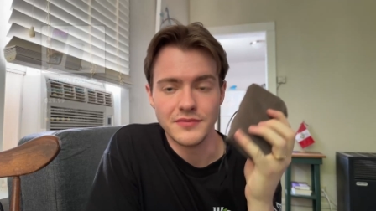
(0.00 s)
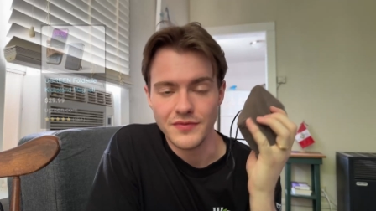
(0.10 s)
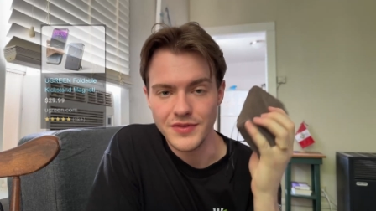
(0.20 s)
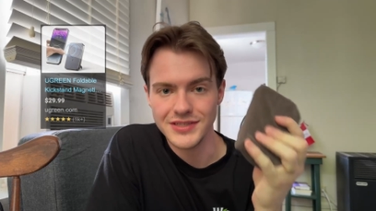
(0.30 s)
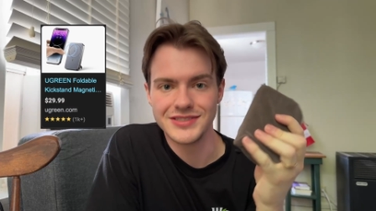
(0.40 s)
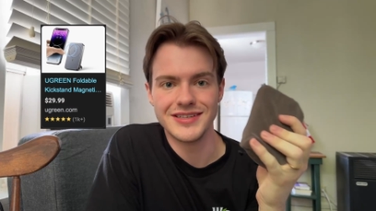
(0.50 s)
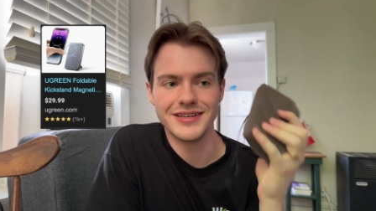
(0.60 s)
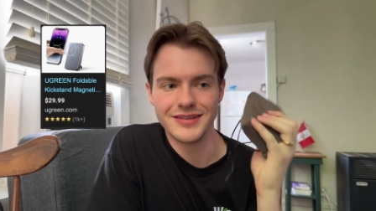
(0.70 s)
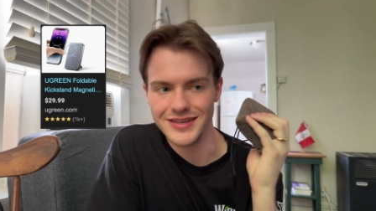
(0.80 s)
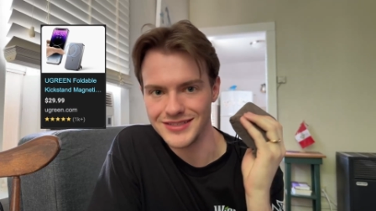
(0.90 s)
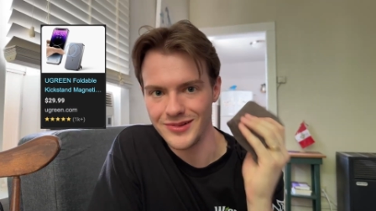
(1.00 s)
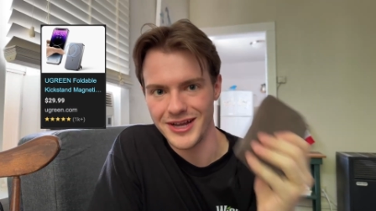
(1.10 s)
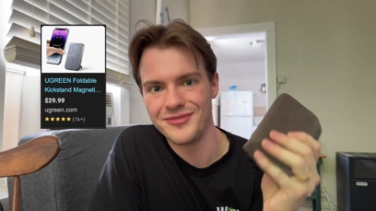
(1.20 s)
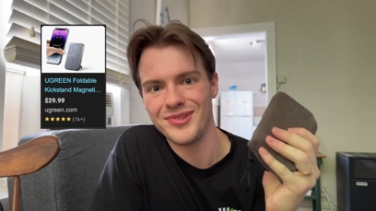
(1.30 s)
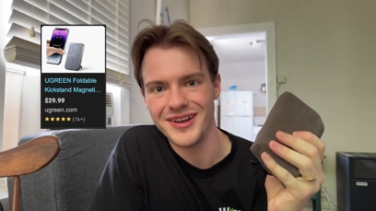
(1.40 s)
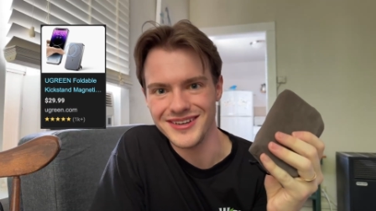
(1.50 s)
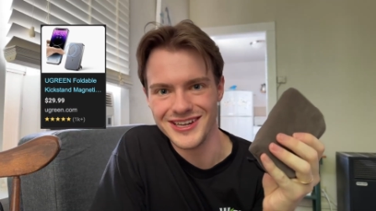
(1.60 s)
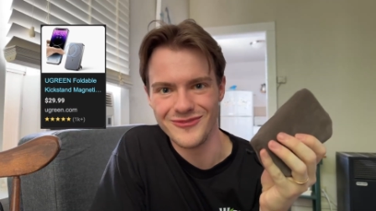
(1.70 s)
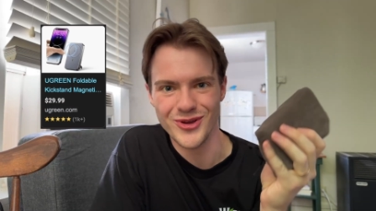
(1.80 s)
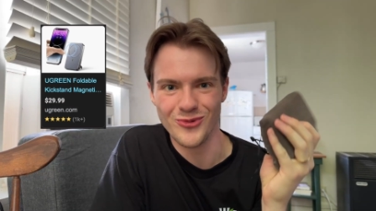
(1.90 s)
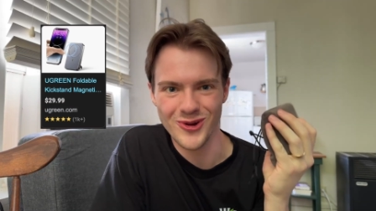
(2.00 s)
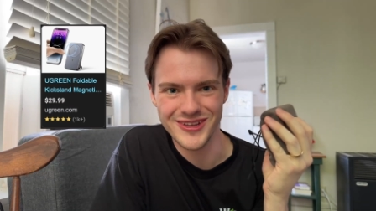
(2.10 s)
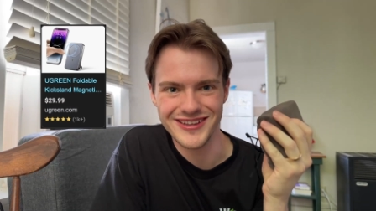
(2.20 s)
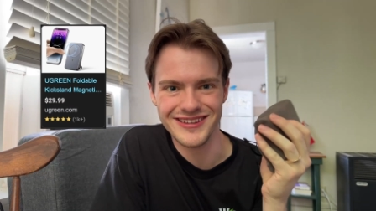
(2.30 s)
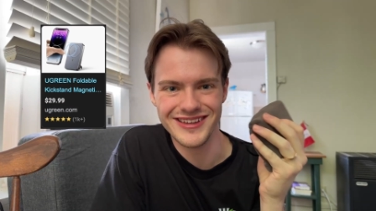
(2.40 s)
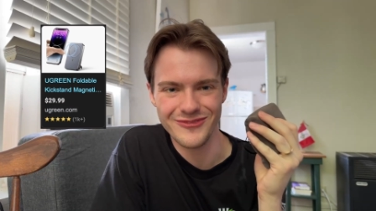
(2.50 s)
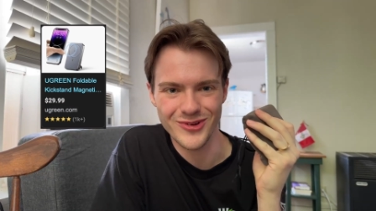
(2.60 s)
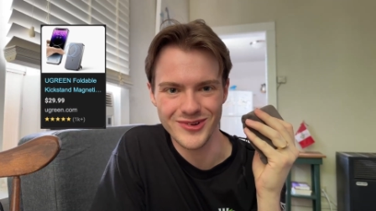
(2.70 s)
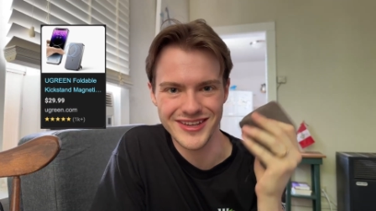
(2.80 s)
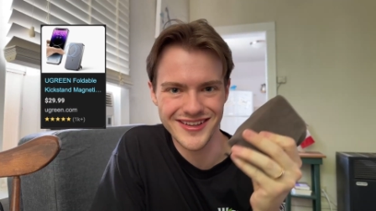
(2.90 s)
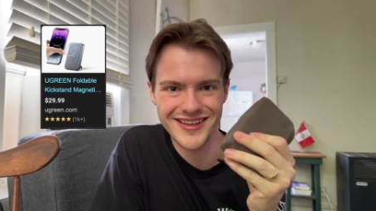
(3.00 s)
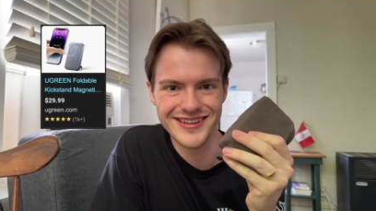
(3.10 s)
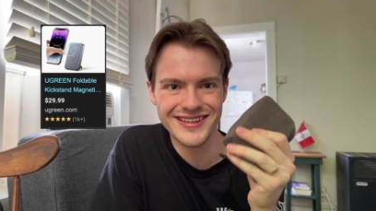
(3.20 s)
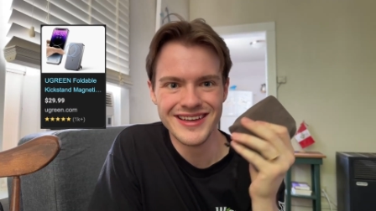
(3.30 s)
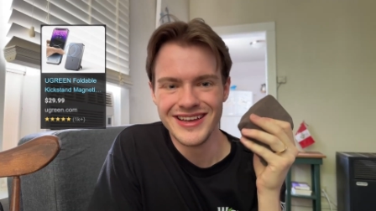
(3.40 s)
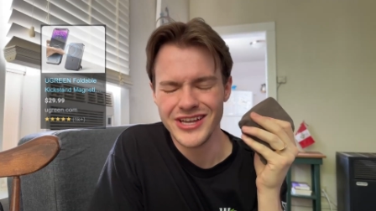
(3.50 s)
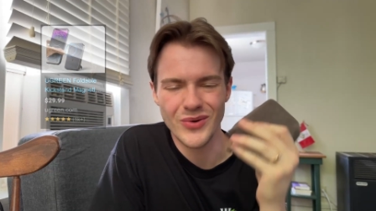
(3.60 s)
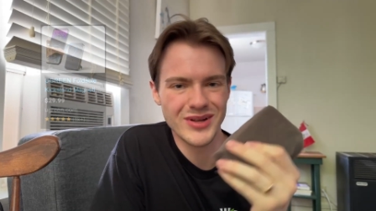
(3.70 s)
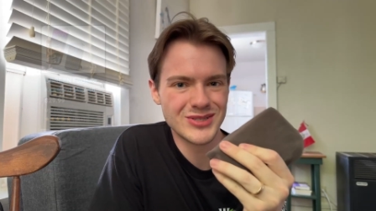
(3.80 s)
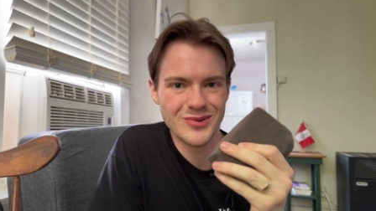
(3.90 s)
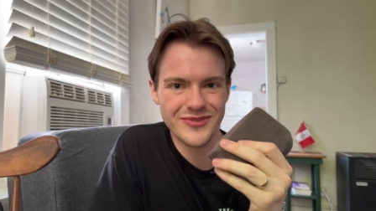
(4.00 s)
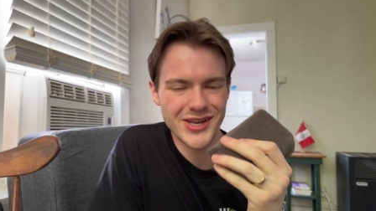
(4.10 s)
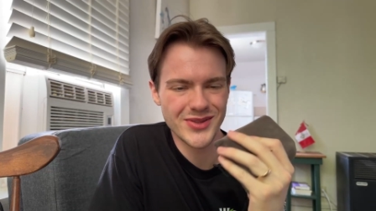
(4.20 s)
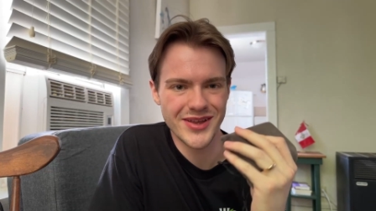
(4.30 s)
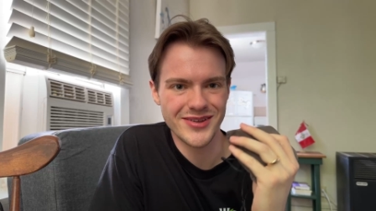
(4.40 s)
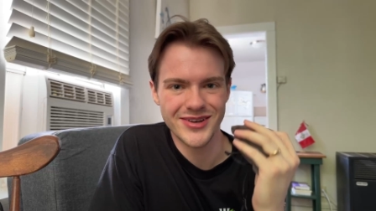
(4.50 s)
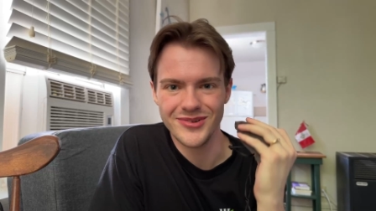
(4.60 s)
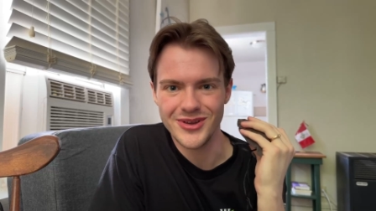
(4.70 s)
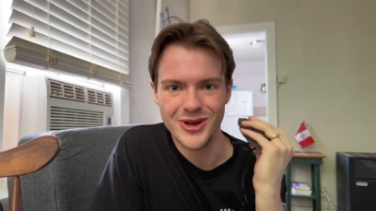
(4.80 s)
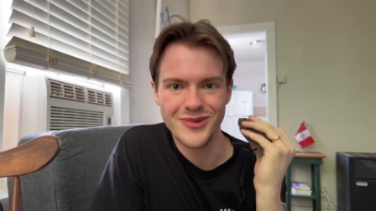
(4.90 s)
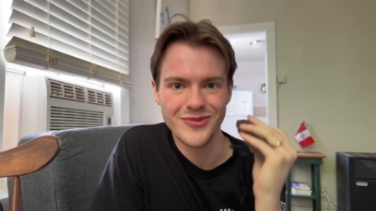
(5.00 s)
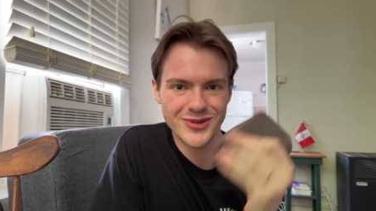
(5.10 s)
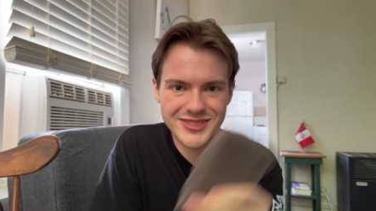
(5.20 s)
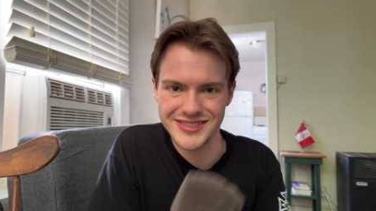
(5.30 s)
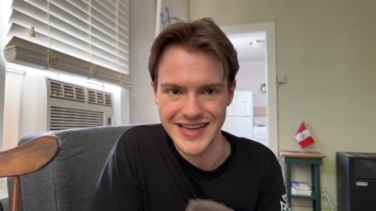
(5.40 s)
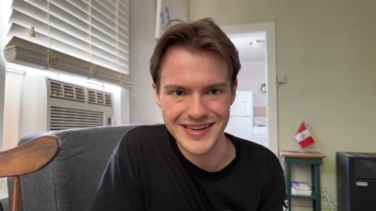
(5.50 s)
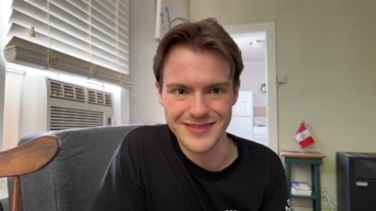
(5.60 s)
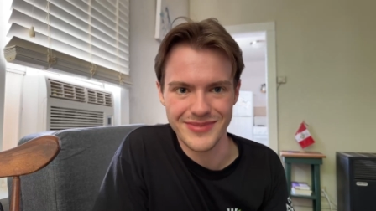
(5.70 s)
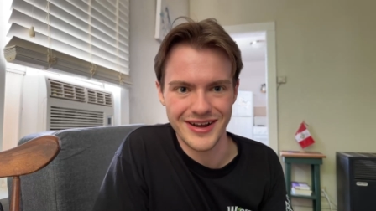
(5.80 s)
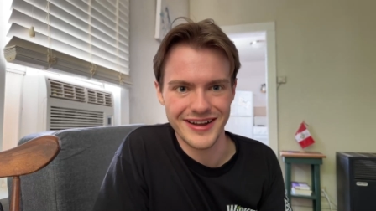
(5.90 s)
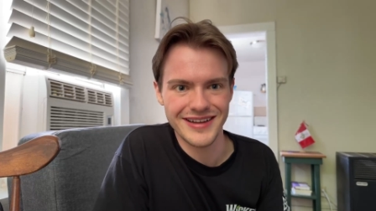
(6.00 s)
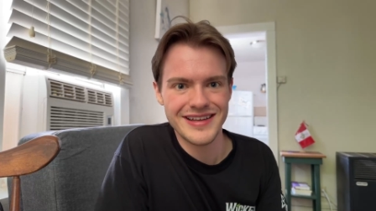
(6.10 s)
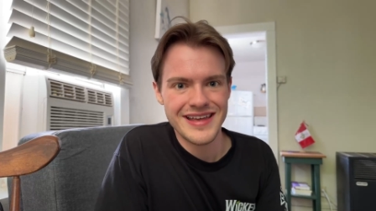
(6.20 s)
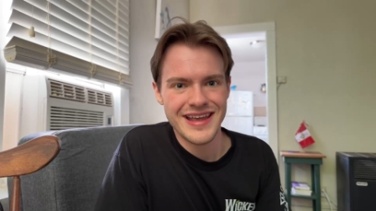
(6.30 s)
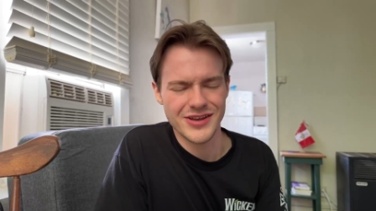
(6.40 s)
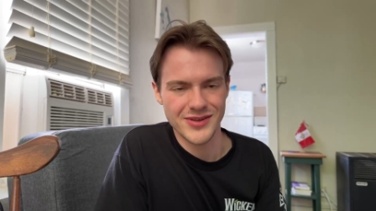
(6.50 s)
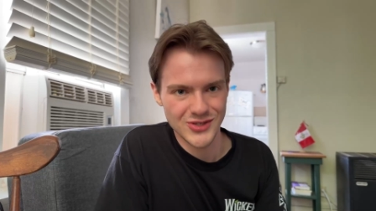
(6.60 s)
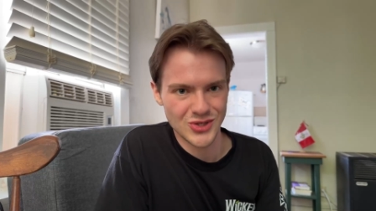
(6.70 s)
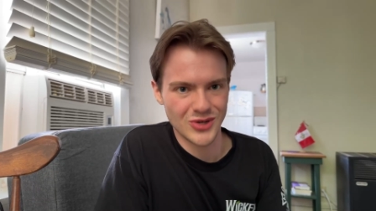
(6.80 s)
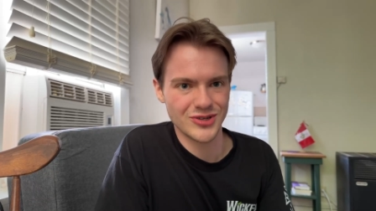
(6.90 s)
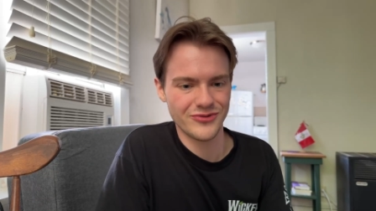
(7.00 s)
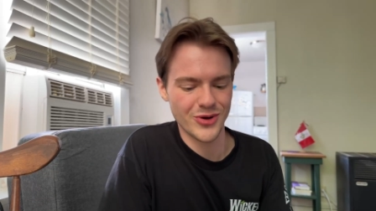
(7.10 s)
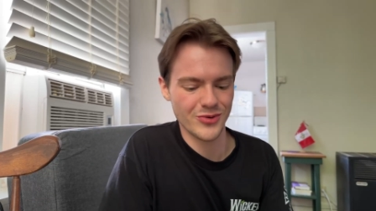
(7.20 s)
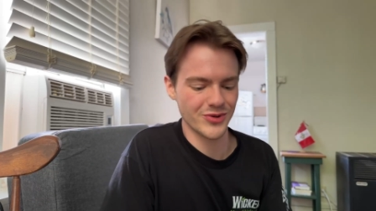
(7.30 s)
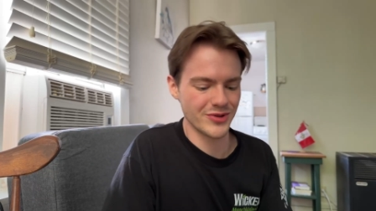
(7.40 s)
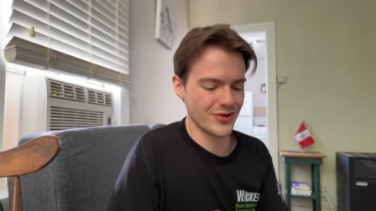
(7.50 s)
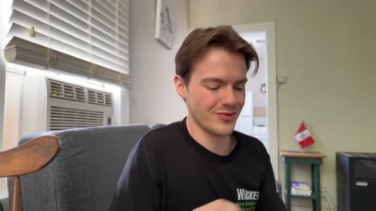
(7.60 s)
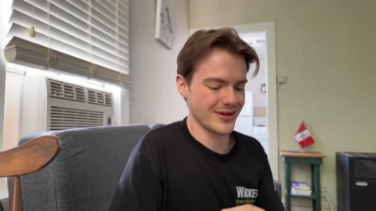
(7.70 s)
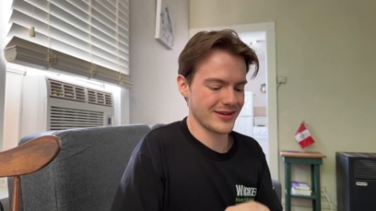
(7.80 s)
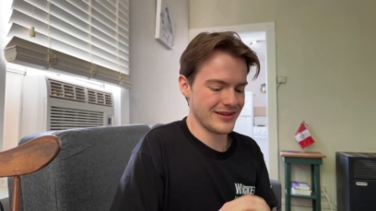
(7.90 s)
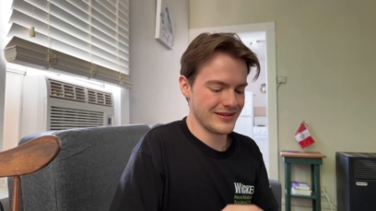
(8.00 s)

This thing is a lifeline. If you're working, if you're gigging, going to a venue that you don't know, if you're just standing by, you need to charge your phone really quick.